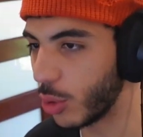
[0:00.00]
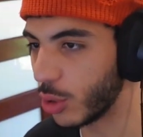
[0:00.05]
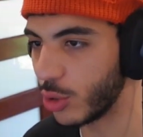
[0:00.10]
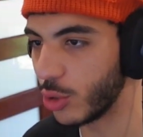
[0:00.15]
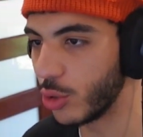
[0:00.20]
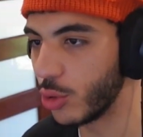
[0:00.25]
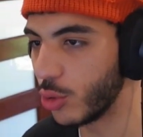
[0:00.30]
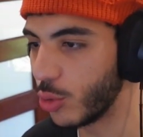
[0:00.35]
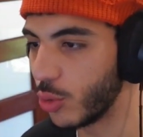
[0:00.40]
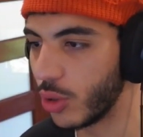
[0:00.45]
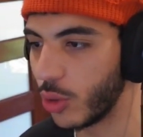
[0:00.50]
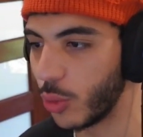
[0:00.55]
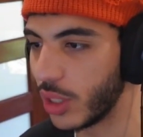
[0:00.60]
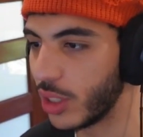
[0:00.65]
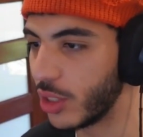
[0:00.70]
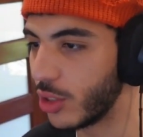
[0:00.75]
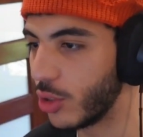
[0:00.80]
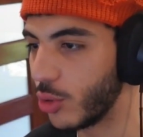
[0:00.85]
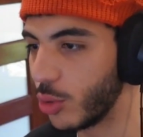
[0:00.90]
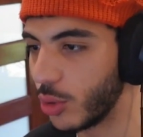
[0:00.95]
to do and when
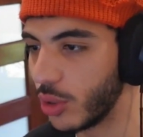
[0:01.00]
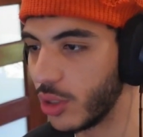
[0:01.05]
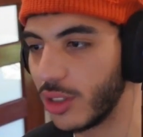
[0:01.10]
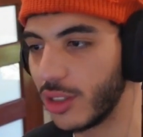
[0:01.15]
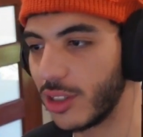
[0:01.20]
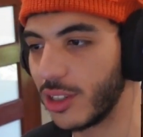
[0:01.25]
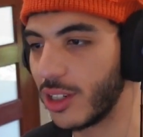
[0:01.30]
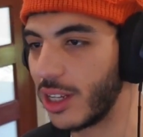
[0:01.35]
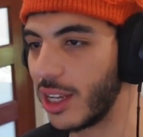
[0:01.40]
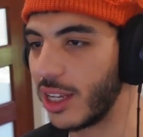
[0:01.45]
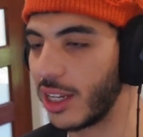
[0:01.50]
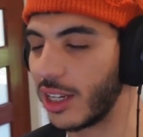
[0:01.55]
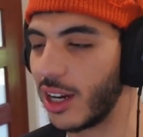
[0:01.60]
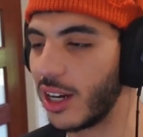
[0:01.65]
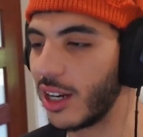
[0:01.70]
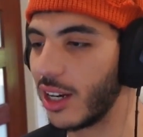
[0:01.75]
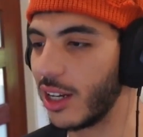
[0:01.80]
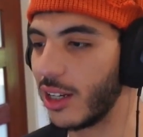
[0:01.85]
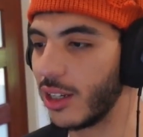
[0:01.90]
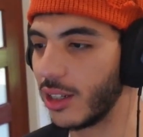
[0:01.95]
to do it, it kind
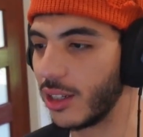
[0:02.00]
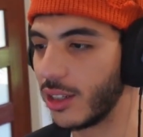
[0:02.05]
of